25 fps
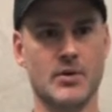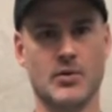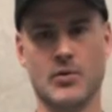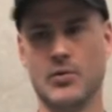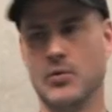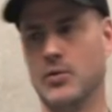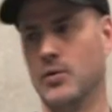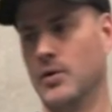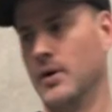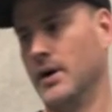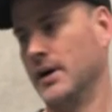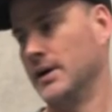
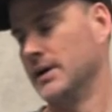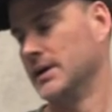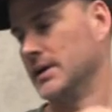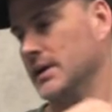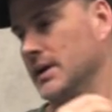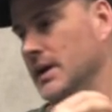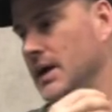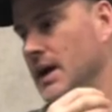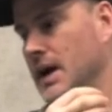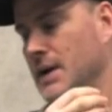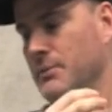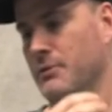or
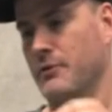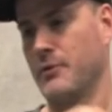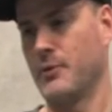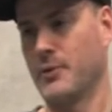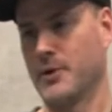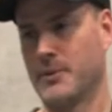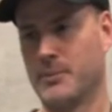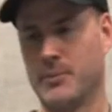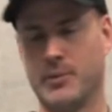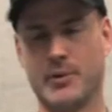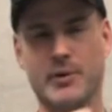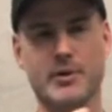if we
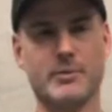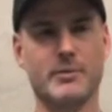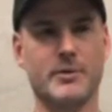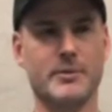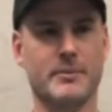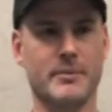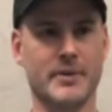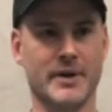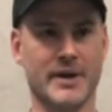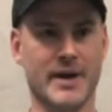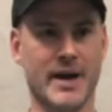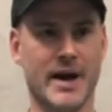want to put him
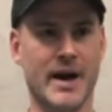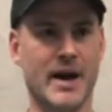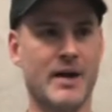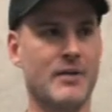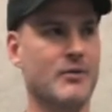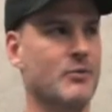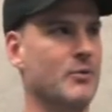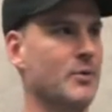in Bigar,